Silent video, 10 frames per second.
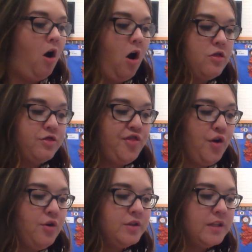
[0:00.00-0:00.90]
On
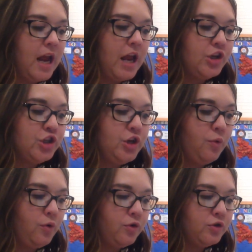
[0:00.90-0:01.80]
Thursday, she
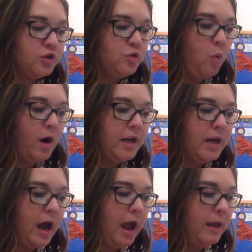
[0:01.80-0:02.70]
orders
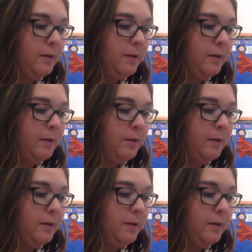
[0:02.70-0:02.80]
29